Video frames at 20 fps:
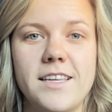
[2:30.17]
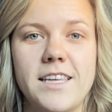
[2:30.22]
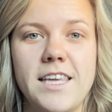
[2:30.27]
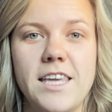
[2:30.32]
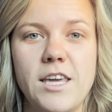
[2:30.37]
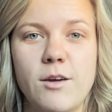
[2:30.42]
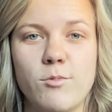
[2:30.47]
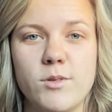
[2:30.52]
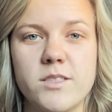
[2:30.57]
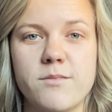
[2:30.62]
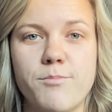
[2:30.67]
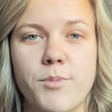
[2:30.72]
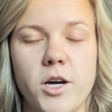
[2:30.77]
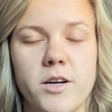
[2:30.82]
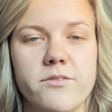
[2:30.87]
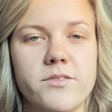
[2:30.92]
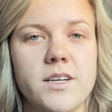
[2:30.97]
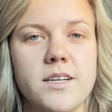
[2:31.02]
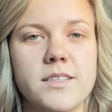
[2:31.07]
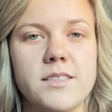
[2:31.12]
It was
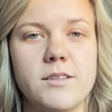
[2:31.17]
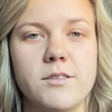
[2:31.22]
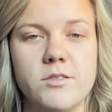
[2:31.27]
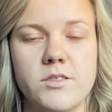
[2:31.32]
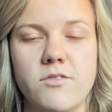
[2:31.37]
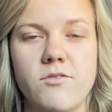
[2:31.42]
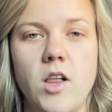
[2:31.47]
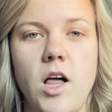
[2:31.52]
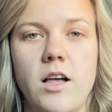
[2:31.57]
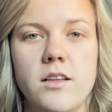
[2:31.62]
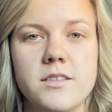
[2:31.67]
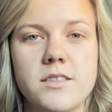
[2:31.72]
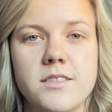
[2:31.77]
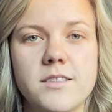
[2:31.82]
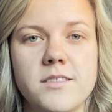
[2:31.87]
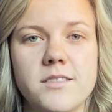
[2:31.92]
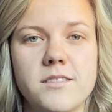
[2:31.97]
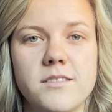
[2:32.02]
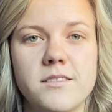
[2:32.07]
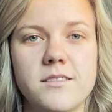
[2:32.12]
perfect. It was
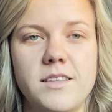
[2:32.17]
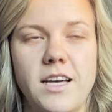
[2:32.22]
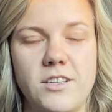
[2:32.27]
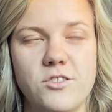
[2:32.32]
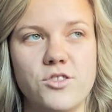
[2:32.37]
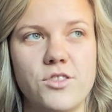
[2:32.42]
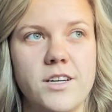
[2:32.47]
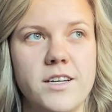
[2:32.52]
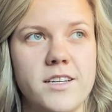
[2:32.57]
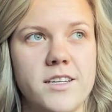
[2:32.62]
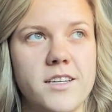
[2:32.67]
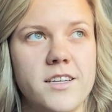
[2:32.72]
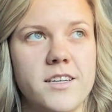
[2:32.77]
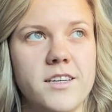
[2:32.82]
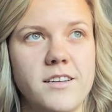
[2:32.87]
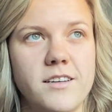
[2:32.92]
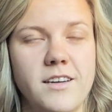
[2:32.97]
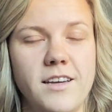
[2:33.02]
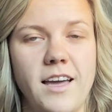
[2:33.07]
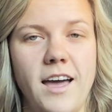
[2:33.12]
flawless. That trick,
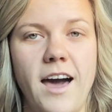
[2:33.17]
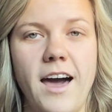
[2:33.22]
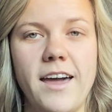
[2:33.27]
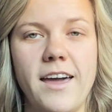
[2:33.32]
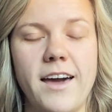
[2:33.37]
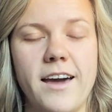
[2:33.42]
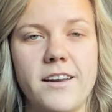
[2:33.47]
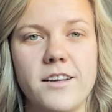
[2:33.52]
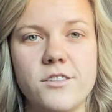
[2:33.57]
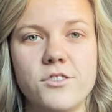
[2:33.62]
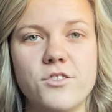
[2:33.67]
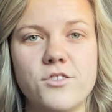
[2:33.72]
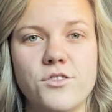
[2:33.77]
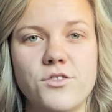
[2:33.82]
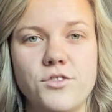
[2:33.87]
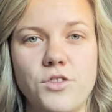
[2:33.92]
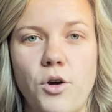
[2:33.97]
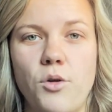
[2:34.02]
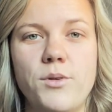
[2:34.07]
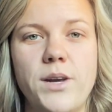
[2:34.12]
I had it
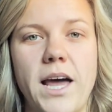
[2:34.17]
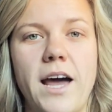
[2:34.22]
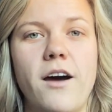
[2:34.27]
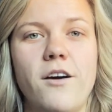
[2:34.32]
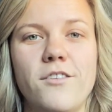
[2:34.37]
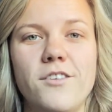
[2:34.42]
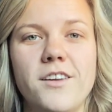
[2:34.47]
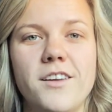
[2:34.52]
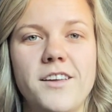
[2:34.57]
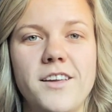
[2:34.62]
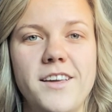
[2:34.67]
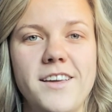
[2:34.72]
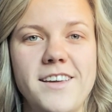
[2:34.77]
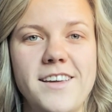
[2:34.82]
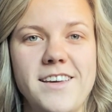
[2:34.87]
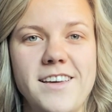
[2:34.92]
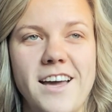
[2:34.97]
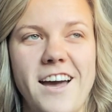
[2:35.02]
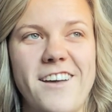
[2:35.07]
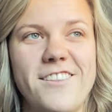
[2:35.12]
so down.
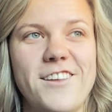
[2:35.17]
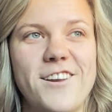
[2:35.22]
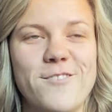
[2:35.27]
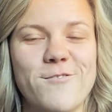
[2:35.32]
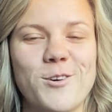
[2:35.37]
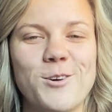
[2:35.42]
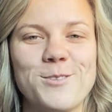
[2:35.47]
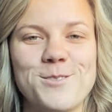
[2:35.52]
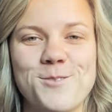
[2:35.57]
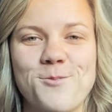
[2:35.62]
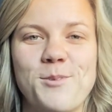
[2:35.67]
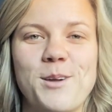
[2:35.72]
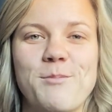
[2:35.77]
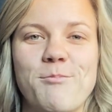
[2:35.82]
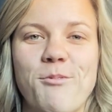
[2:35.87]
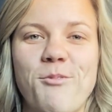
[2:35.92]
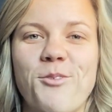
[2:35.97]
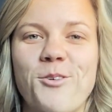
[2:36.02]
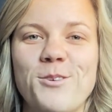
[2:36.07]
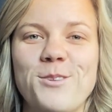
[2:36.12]
And then of course the week
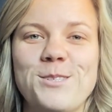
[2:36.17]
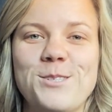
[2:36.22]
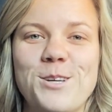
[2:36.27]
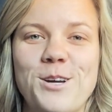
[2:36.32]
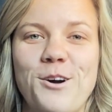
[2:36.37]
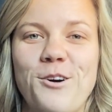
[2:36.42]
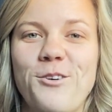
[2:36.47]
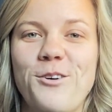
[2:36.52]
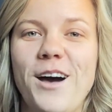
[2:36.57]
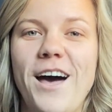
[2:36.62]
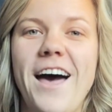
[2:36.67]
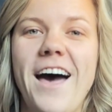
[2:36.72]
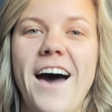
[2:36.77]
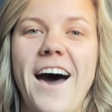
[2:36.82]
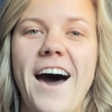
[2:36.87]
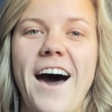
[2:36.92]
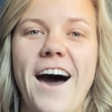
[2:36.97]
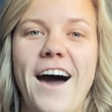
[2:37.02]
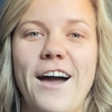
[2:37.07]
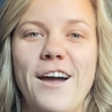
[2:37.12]
before the show,
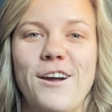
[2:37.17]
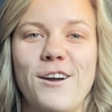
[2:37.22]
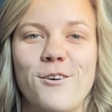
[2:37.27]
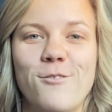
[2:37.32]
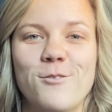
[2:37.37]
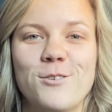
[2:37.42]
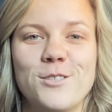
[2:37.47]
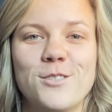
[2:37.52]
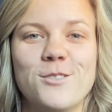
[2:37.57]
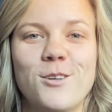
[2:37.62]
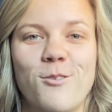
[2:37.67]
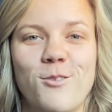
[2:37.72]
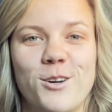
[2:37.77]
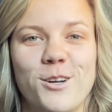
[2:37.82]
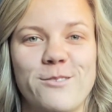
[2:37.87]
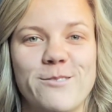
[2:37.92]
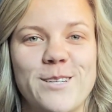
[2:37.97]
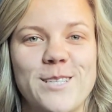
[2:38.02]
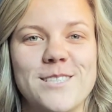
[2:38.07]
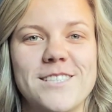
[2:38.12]
I was so
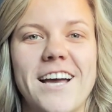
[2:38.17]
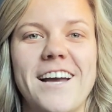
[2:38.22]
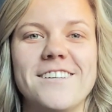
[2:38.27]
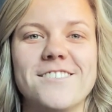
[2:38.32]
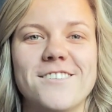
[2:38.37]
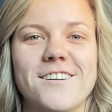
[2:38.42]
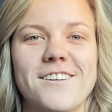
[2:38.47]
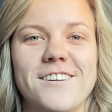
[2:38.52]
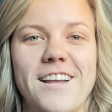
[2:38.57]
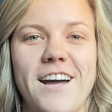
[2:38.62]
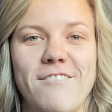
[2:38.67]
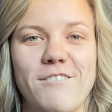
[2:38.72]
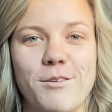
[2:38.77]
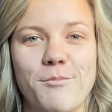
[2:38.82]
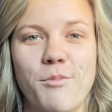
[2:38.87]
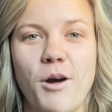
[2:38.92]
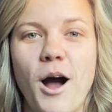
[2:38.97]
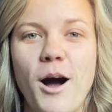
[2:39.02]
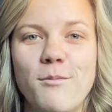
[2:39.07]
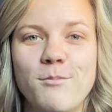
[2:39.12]
nervous. I started having
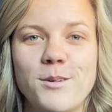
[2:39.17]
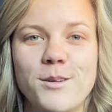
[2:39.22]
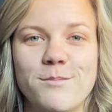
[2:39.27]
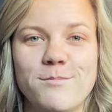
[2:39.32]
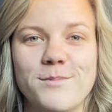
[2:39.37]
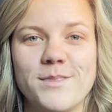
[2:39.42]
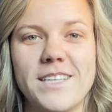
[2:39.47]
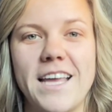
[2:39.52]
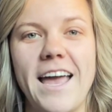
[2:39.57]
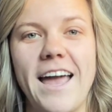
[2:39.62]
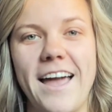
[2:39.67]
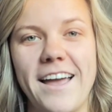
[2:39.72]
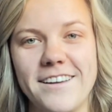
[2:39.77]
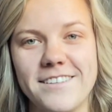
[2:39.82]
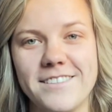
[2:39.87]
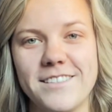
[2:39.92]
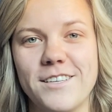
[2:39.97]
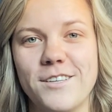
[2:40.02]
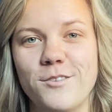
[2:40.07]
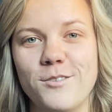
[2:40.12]
problems
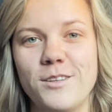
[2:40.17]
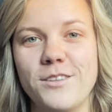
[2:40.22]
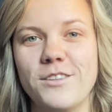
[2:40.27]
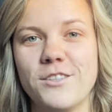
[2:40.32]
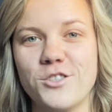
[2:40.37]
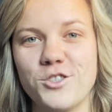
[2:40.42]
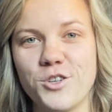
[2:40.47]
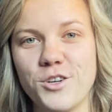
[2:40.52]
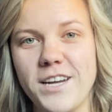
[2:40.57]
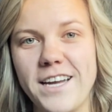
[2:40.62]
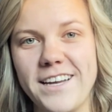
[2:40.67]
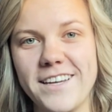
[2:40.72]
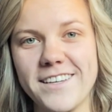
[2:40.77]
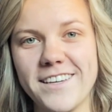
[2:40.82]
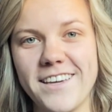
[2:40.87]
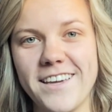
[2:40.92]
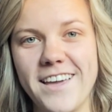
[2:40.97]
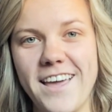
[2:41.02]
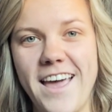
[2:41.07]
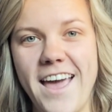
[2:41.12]
executing the
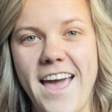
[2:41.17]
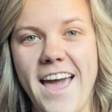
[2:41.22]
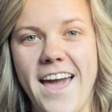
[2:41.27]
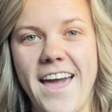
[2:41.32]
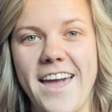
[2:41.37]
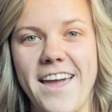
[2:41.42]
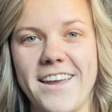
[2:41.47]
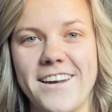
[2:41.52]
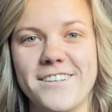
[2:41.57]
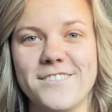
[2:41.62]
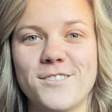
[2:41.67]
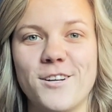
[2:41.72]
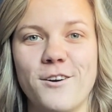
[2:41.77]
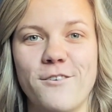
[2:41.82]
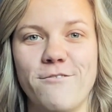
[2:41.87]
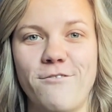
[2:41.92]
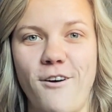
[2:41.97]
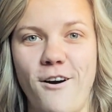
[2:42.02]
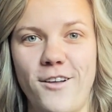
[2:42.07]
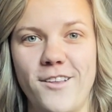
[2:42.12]
trick and I
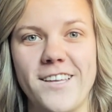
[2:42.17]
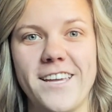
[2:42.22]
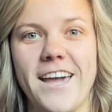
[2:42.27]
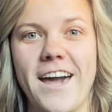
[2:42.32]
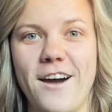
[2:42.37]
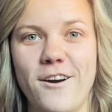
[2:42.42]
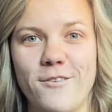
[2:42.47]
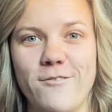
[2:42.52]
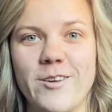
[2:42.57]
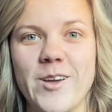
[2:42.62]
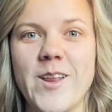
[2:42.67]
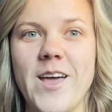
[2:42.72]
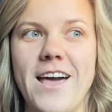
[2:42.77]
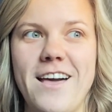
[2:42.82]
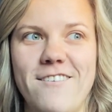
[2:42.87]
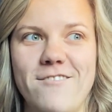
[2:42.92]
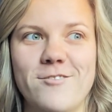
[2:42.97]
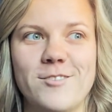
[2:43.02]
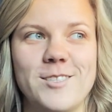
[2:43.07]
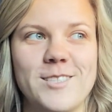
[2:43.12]
started falling out of it
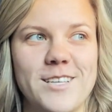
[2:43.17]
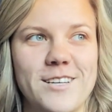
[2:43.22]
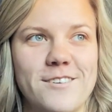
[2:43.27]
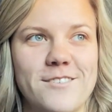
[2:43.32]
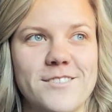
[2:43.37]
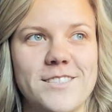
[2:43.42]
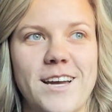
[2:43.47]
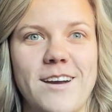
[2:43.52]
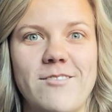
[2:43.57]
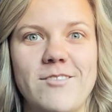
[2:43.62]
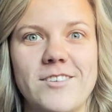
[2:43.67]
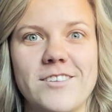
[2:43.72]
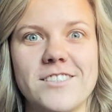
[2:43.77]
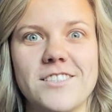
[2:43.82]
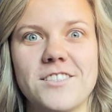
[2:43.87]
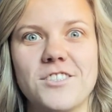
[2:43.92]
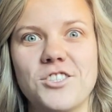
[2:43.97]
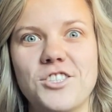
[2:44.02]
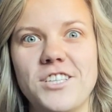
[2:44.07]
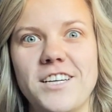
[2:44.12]
every single time. And I was
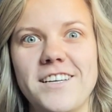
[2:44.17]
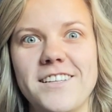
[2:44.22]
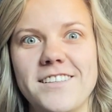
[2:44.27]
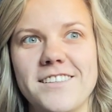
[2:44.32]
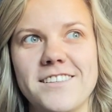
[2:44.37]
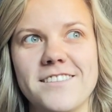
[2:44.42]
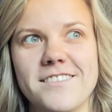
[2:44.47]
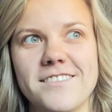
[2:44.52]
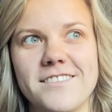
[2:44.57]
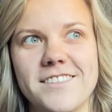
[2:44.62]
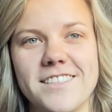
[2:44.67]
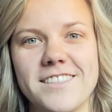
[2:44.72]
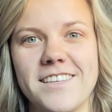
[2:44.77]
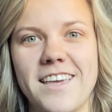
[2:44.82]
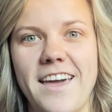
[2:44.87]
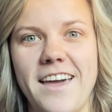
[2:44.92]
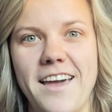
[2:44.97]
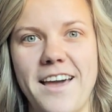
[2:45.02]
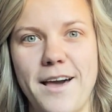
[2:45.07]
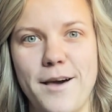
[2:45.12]
like, shit, this
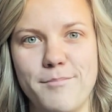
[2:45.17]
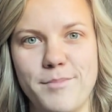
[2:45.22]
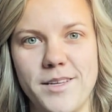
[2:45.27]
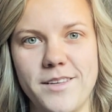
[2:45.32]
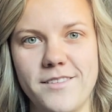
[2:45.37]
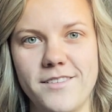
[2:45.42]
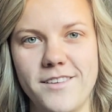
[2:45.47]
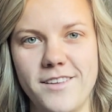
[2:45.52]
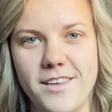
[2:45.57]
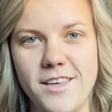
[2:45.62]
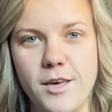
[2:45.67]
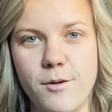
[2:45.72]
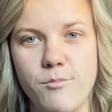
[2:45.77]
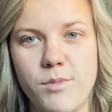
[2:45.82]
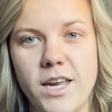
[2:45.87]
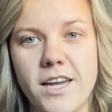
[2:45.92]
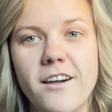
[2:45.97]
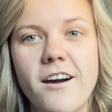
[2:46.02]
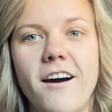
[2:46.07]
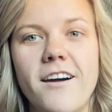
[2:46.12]
can't happen.
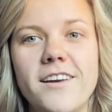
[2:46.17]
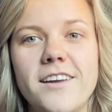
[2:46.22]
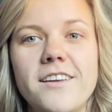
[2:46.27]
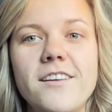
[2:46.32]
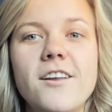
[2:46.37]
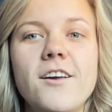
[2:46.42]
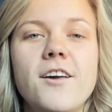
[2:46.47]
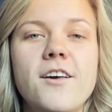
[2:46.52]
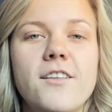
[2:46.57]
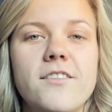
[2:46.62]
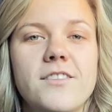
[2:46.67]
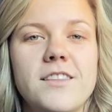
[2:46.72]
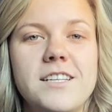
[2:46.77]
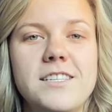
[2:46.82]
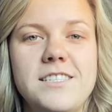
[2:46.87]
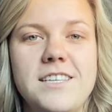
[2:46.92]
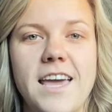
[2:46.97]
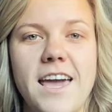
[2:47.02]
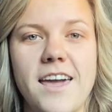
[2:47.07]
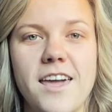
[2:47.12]
But I got it the
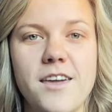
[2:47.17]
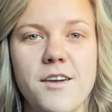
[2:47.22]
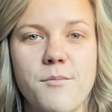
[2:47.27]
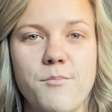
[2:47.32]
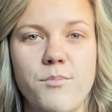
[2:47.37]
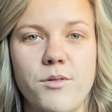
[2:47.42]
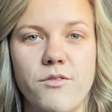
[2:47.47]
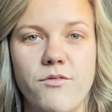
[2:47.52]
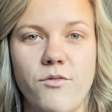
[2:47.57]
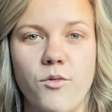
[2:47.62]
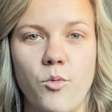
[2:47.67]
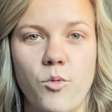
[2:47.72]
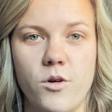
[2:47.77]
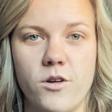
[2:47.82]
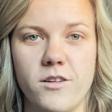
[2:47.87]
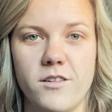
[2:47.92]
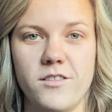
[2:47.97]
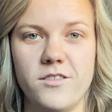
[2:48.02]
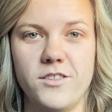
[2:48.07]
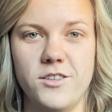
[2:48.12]
day
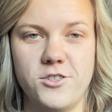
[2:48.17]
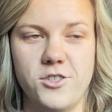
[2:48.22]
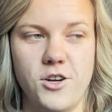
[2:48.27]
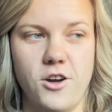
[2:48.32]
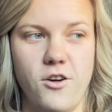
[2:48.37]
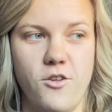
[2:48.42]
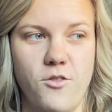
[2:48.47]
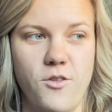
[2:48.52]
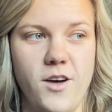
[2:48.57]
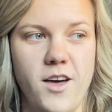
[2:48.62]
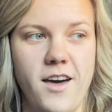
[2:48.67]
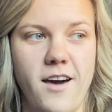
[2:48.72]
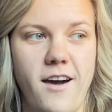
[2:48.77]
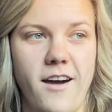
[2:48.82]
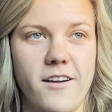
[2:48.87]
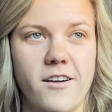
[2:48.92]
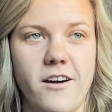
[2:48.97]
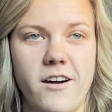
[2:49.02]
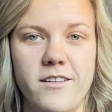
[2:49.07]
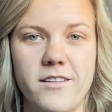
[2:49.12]
before the show.
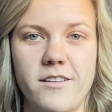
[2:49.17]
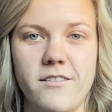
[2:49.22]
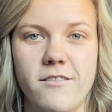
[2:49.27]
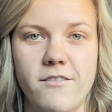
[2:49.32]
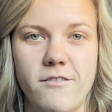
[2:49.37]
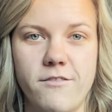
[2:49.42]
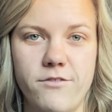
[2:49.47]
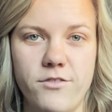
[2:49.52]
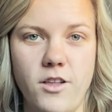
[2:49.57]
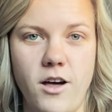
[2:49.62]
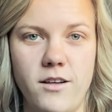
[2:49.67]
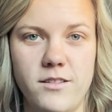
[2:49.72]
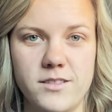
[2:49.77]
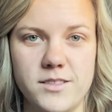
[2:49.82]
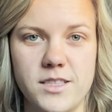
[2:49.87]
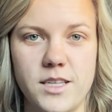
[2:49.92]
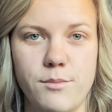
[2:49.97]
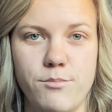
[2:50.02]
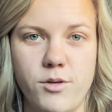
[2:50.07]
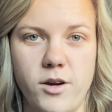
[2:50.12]
I got it
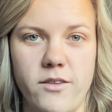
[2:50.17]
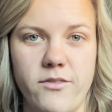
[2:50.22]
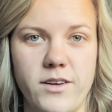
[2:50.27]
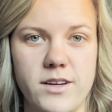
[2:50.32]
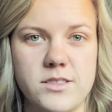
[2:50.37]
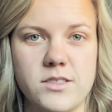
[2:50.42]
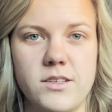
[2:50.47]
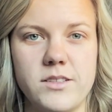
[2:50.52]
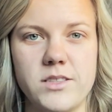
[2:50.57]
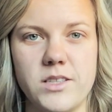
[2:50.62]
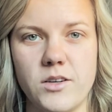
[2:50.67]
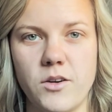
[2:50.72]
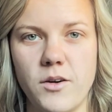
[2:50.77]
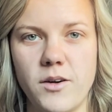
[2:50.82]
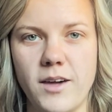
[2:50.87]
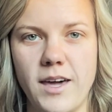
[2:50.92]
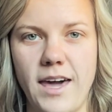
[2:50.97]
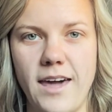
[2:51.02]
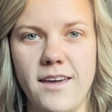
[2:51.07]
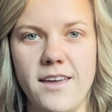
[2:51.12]
flawlessly, perfect. So I was like,
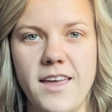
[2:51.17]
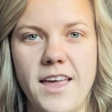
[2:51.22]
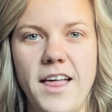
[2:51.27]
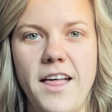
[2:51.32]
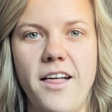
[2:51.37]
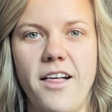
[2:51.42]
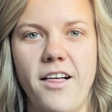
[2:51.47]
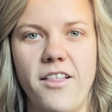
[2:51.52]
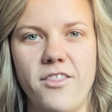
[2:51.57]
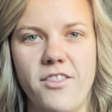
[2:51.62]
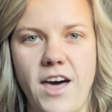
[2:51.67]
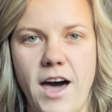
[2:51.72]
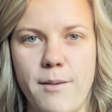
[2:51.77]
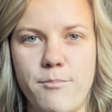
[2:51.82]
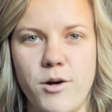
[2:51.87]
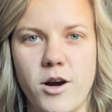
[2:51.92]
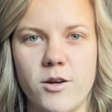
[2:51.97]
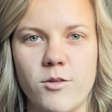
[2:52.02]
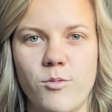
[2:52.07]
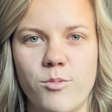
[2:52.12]
okay, that
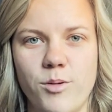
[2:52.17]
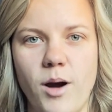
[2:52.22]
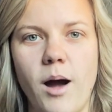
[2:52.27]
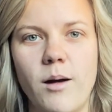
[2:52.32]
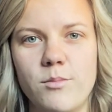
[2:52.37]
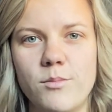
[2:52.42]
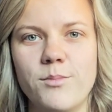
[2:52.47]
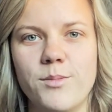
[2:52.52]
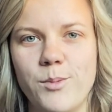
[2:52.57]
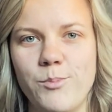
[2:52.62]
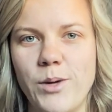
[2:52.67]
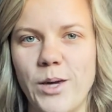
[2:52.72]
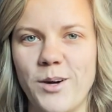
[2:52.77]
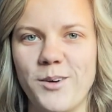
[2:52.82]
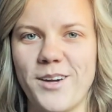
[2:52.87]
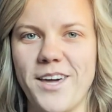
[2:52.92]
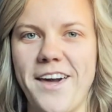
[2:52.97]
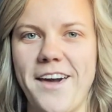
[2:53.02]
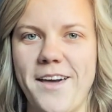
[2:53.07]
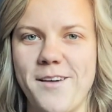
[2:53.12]
part will probably be
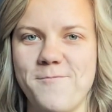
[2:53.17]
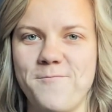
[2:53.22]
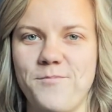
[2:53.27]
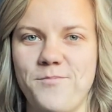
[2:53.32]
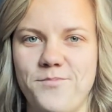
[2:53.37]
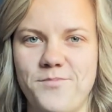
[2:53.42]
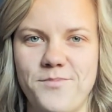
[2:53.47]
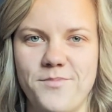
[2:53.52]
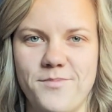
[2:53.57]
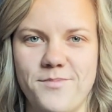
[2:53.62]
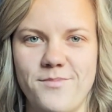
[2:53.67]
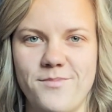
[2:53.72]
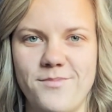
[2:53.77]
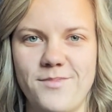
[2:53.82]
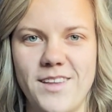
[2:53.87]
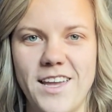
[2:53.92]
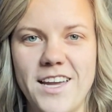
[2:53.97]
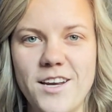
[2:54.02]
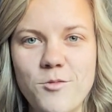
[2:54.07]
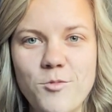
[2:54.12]
okay.
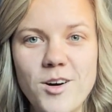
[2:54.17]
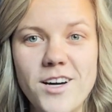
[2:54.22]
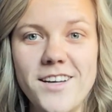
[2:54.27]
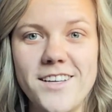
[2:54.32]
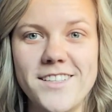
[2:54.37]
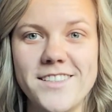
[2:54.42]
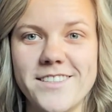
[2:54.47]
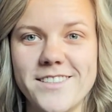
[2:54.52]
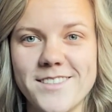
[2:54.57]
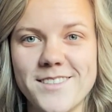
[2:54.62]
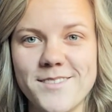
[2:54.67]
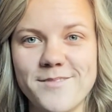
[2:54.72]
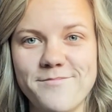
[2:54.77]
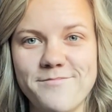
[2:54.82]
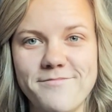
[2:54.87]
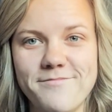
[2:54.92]
And it was.